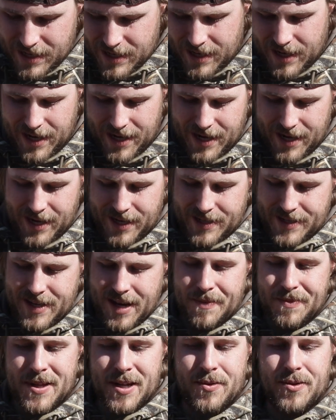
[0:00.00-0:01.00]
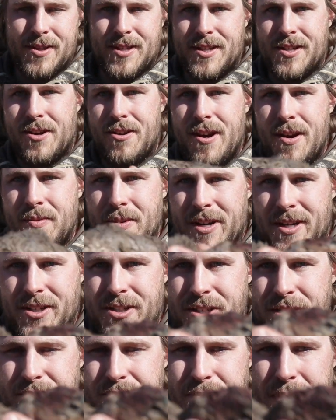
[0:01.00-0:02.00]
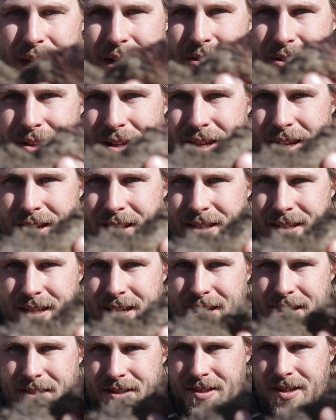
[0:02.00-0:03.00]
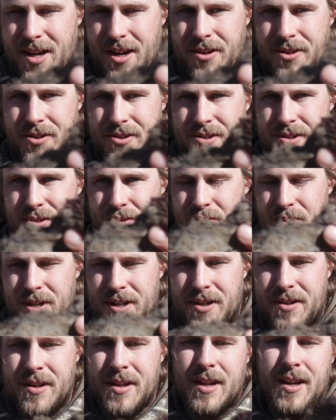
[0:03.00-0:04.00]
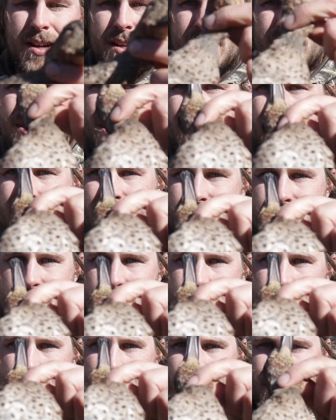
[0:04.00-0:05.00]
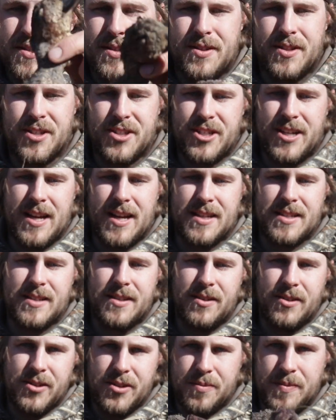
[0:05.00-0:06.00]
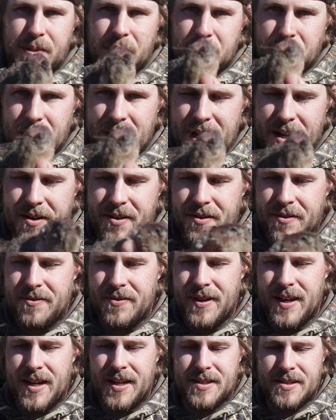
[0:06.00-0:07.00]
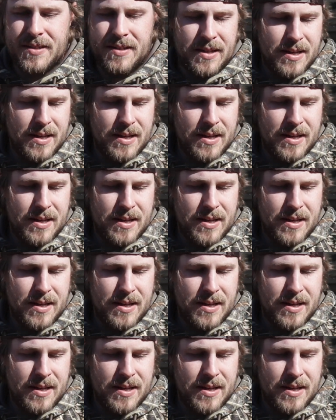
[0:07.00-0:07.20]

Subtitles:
And same thing with this green wing, just barely getting colors as well. Starting to get some spots on the chest, a little bit of red on the face.